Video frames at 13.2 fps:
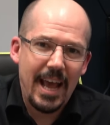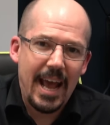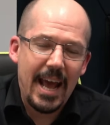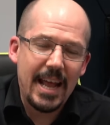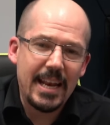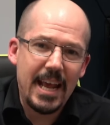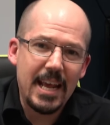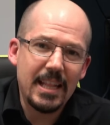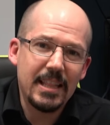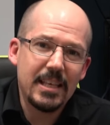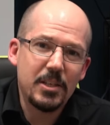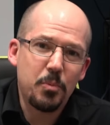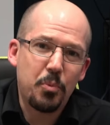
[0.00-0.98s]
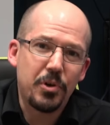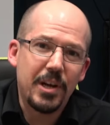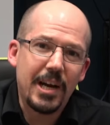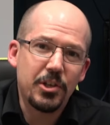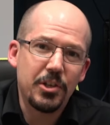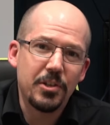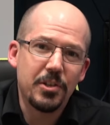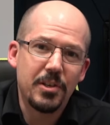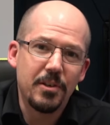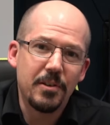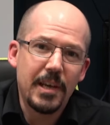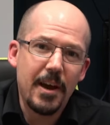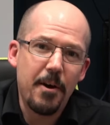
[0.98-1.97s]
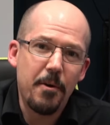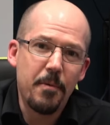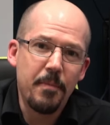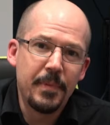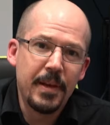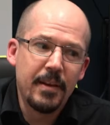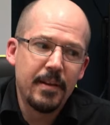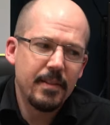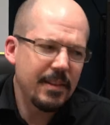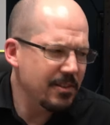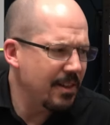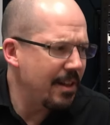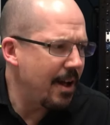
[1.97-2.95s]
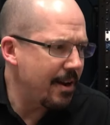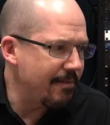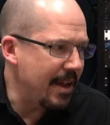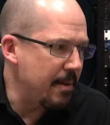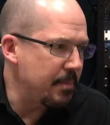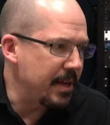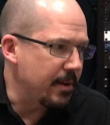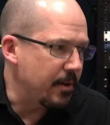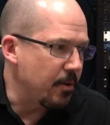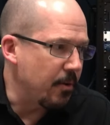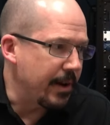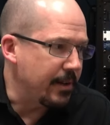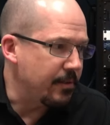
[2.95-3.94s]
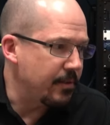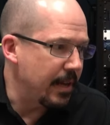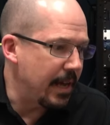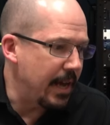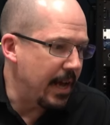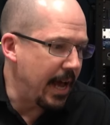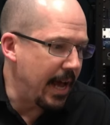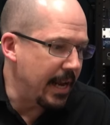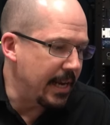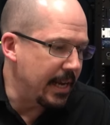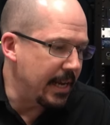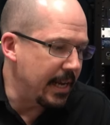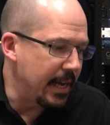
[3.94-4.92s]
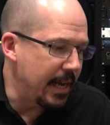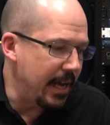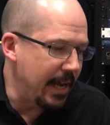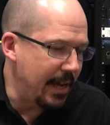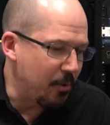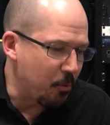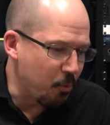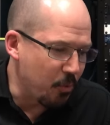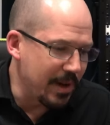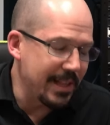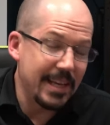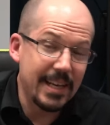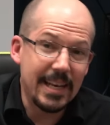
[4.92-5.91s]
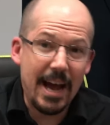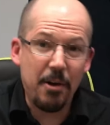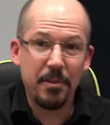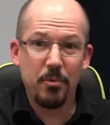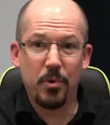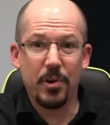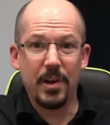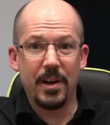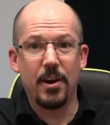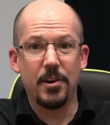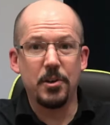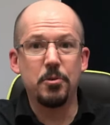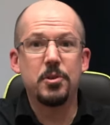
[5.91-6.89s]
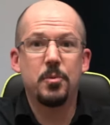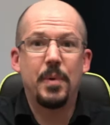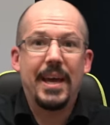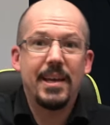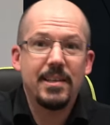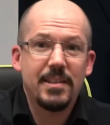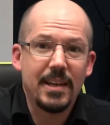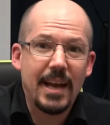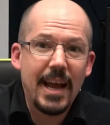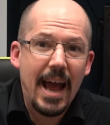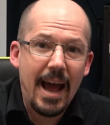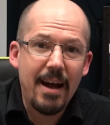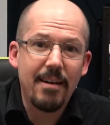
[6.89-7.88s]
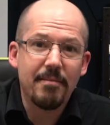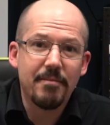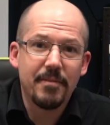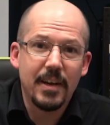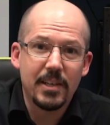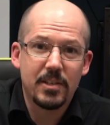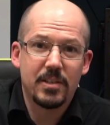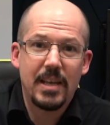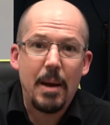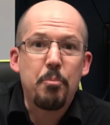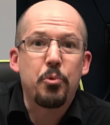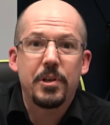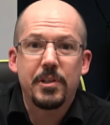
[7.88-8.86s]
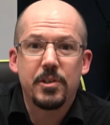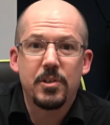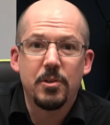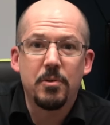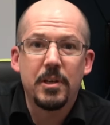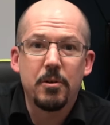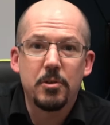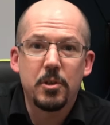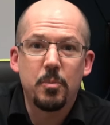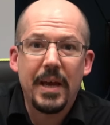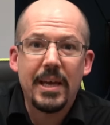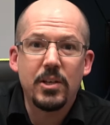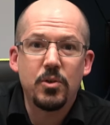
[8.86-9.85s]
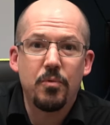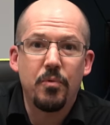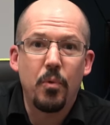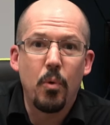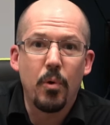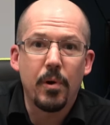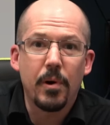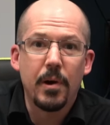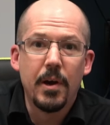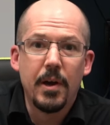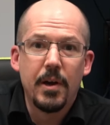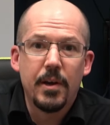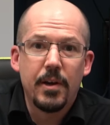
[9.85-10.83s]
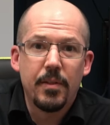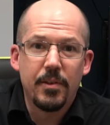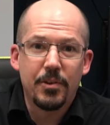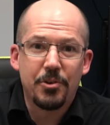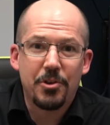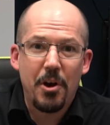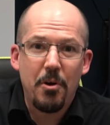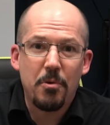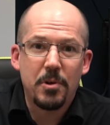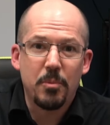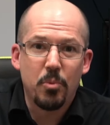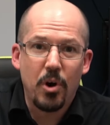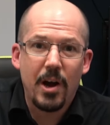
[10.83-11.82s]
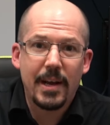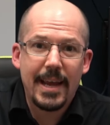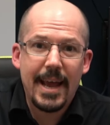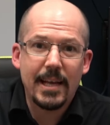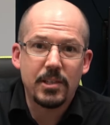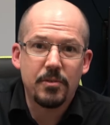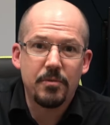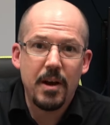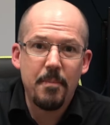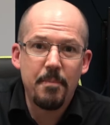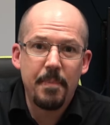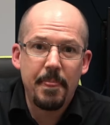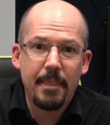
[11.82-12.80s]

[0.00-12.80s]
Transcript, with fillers: And in this production studio, there's a lot of ambient noise. And it really, now that we're in our new space and I have a separate studio space for the show to broadcast from,